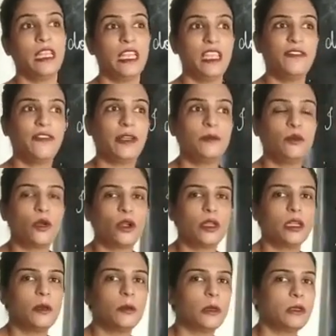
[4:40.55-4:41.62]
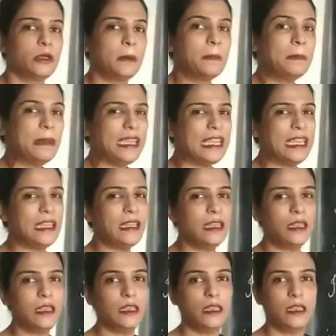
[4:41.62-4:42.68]
If I am talking about a
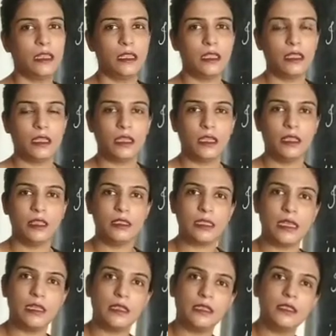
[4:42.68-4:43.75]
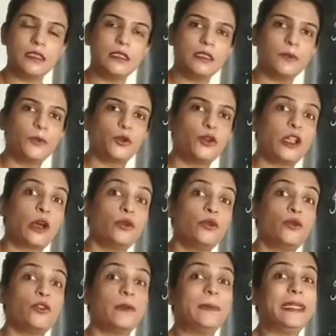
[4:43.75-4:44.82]
male in the sentence, the
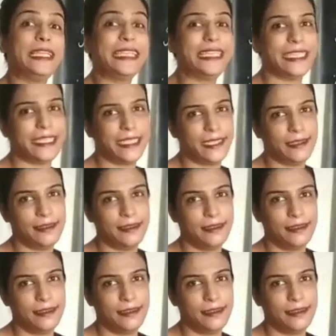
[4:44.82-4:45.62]
pronoun would be he.